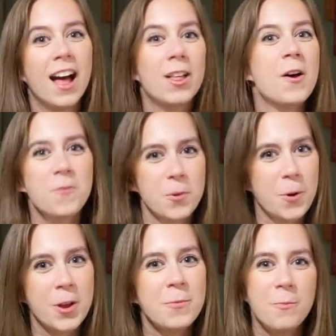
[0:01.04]
Hello
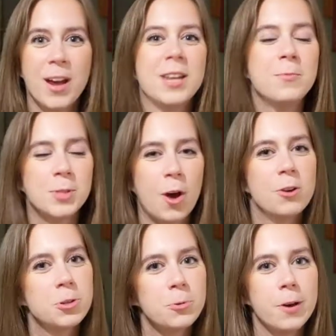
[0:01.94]
everyone, my name is
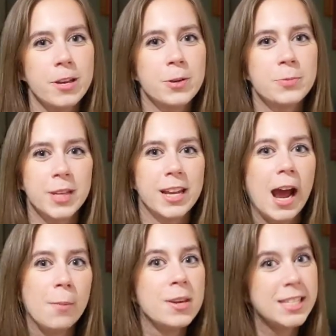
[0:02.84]
Audrey Williams and
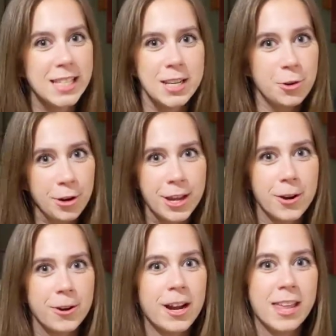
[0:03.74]
I'm a senior
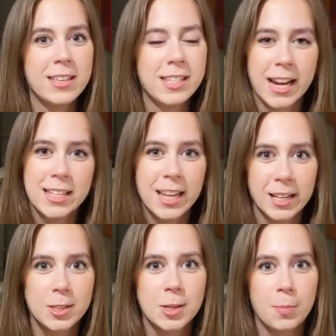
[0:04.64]
here in the
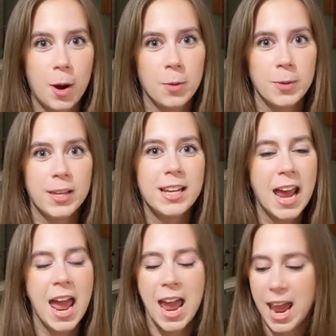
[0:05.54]
dietetics department.
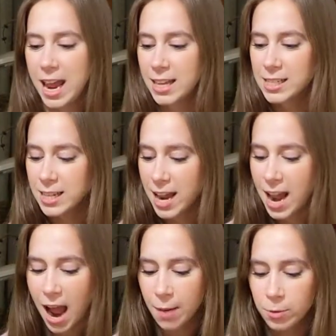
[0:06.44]
And
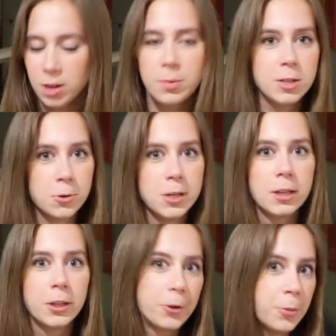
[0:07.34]
today I'm going to be doing
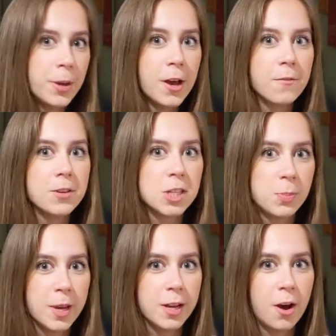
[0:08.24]
a little bit of a
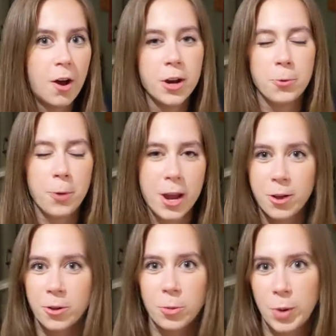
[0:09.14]
spin on a
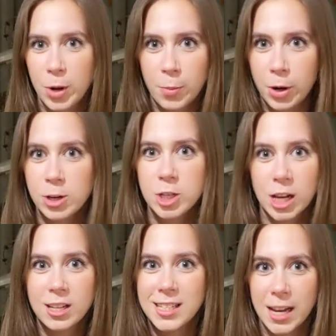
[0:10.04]
regular peanut butter and
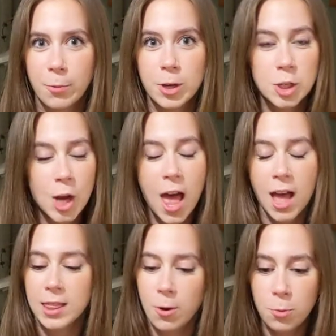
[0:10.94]
jelly sandwich
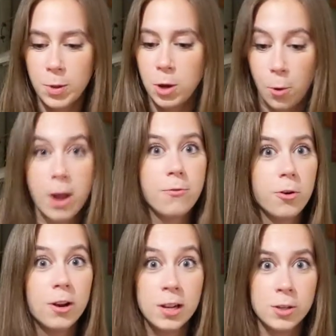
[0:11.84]
that would be great
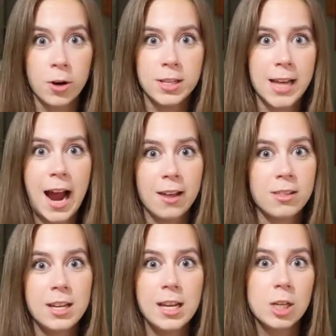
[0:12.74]
for an endurance
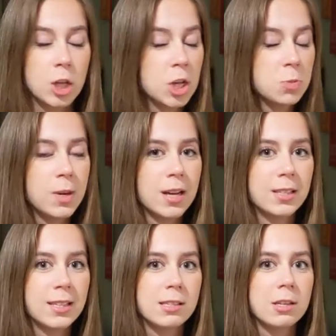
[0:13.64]
athlete just
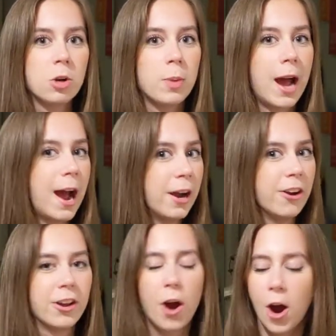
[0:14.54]
because it's a little bit higher
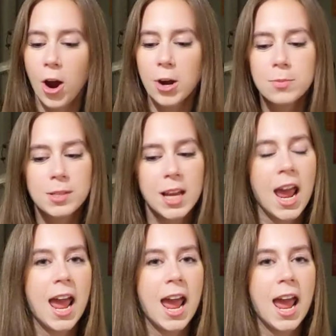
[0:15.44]
in carbs